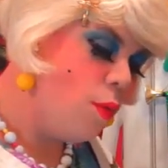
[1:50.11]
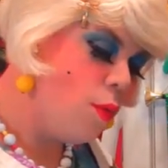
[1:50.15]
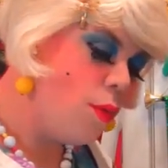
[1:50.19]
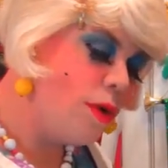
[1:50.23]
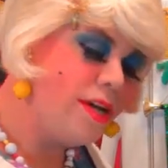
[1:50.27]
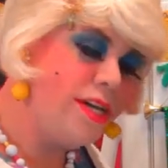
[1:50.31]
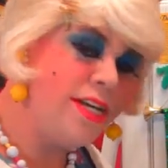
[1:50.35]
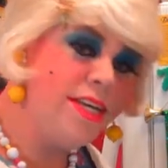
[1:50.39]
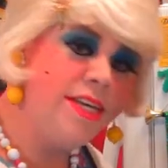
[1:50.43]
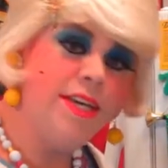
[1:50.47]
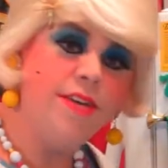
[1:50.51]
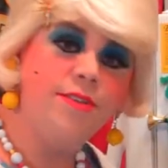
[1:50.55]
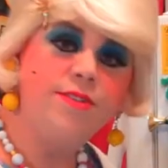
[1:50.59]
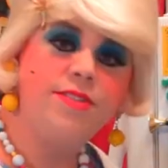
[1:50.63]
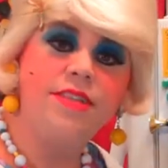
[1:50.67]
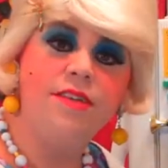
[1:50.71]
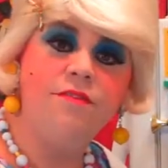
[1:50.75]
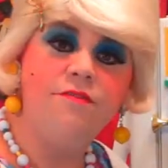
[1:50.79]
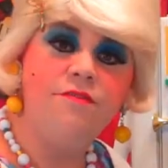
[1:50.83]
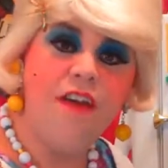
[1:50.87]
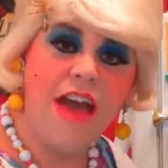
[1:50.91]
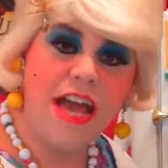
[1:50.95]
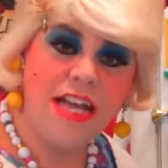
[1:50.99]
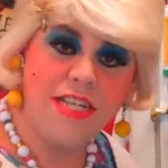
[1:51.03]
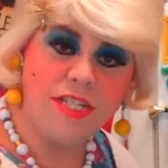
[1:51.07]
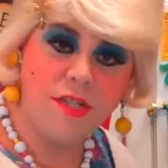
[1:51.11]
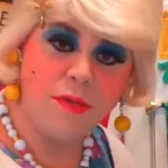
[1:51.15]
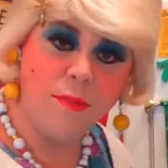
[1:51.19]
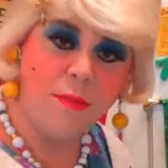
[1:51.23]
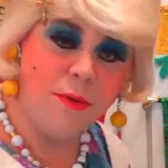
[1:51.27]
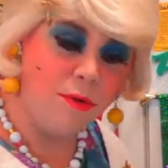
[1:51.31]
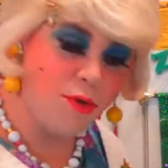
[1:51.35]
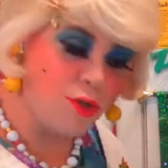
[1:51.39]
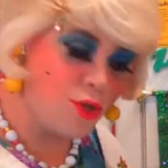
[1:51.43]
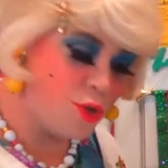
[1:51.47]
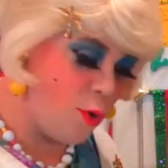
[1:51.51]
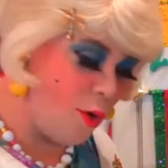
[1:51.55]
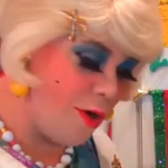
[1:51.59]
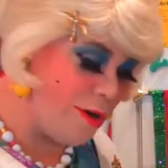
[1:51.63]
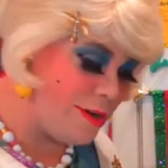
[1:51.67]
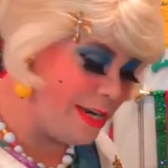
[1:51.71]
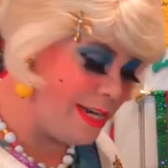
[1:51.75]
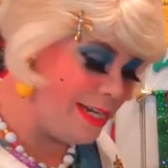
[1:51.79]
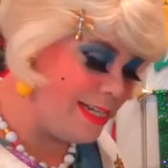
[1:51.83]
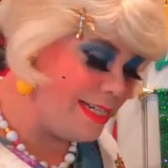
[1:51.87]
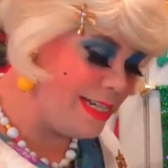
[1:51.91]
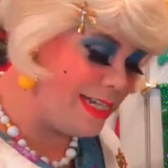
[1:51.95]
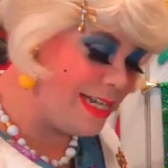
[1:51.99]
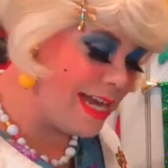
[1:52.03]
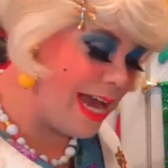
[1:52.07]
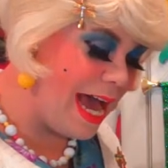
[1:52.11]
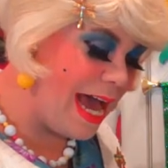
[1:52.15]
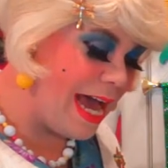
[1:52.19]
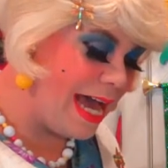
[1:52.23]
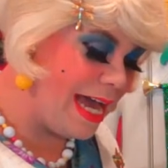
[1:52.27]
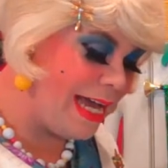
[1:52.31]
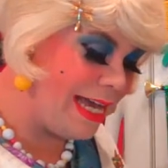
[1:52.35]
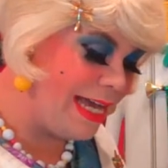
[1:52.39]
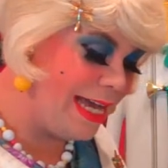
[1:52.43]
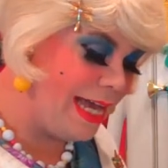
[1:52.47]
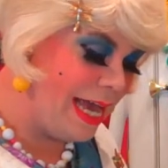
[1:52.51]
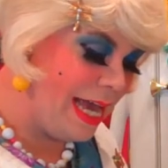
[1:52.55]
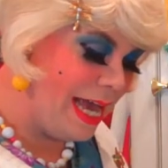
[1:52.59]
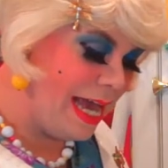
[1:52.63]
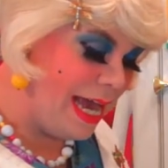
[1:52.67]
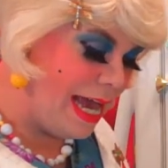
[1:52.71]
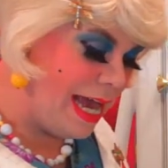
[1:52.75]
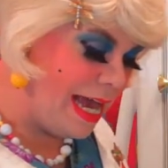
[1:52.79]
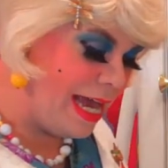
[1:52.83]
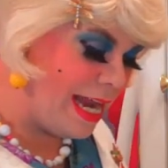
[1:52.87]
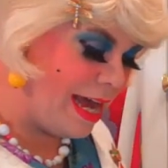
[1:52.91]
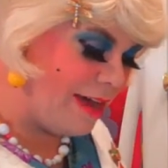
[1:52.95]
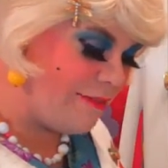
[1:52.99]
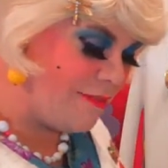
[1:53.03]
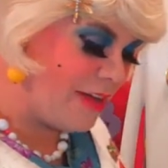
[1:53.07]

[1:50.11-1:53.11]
We're going to use some vegetable shortening today and